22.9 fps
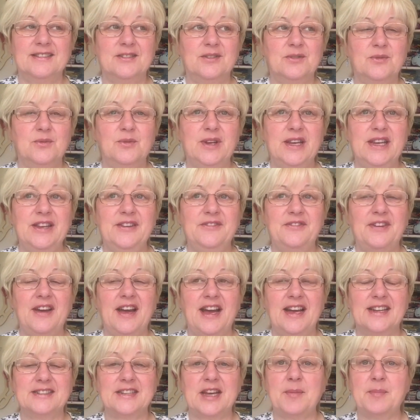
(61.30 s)
We've
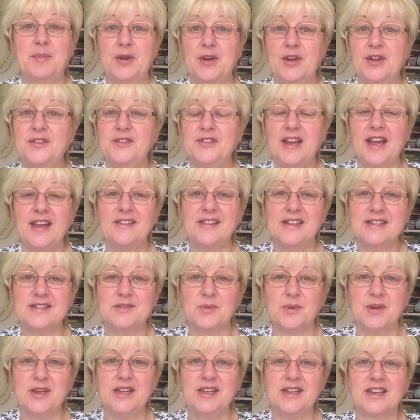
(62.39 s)
had a birthday this
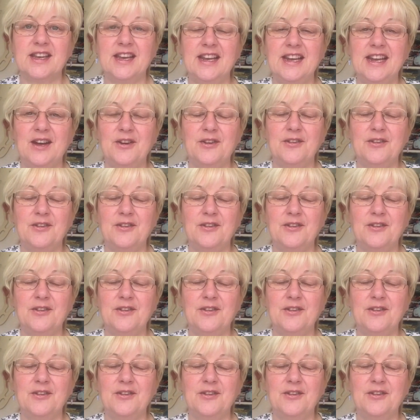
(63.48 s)
week in our